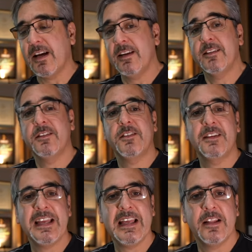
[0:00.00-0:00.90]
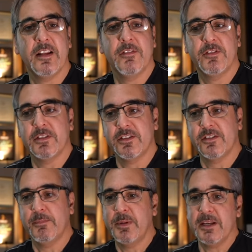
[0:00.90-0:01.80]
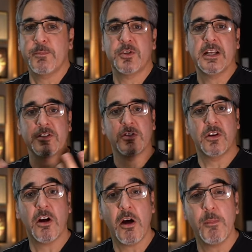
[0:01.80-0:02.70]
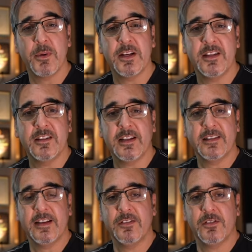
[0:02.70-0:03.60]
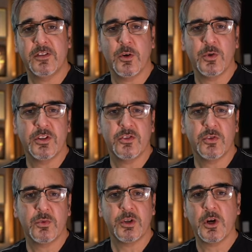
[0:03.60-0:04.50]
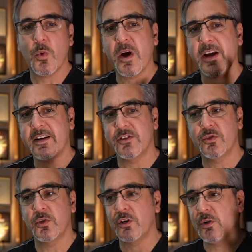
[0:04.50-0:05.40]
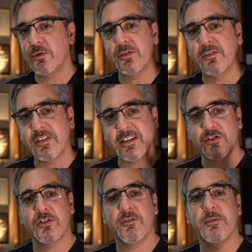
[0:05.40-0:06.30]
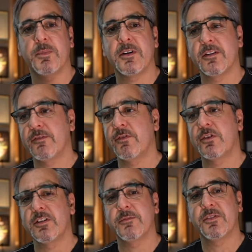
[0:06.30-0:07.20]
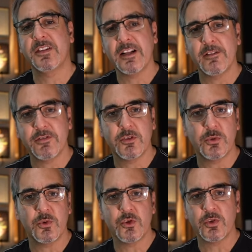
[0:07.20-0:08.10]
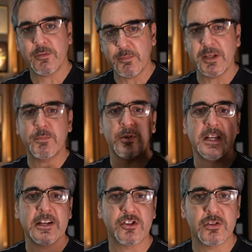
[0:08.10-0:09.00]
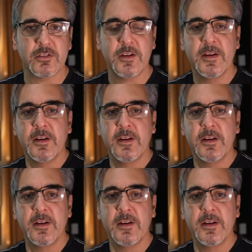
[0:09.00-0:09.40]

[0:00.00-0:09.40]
I understand if there's a big production company that is going to require to close a section of a park for themselves to shoot a big production.